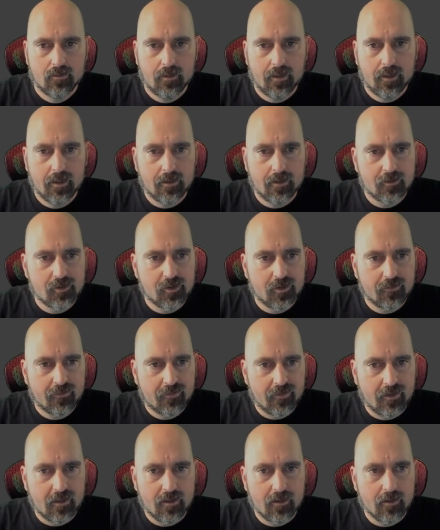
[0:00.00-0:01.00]
And as you can
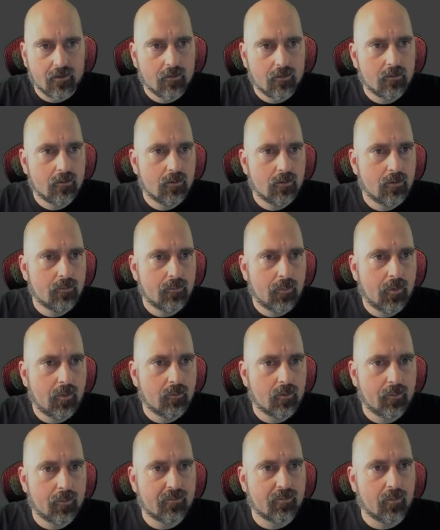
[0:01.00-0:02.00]
see, maybe I
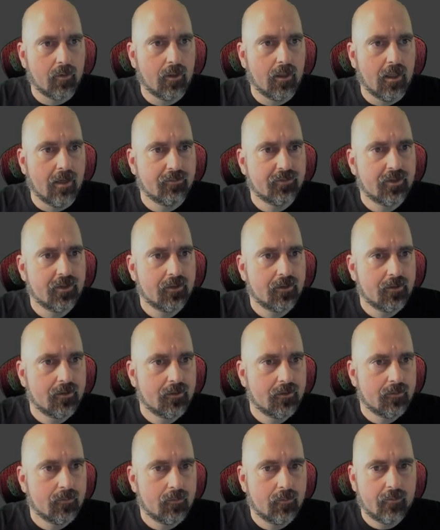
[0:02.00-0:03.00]
want to be from the left.
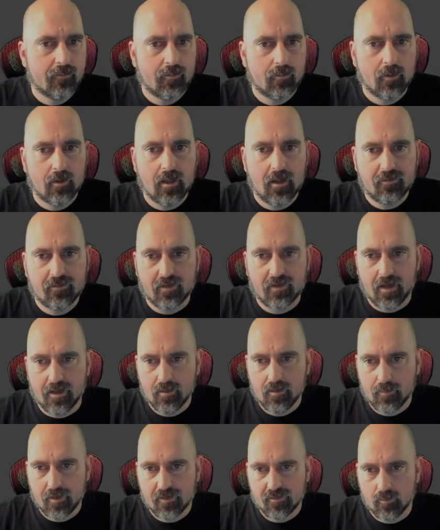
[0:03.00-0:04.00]
Maybe from the left side.
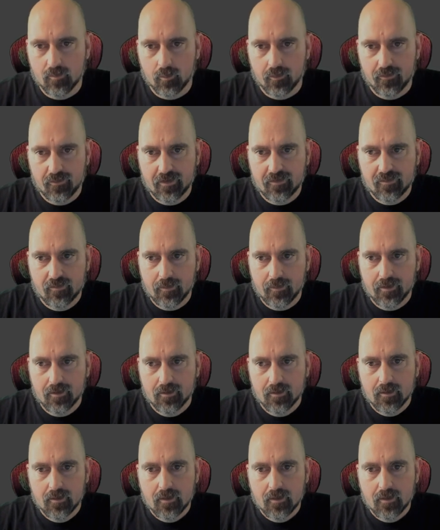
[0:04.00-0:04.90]
That makes a little more sense to me.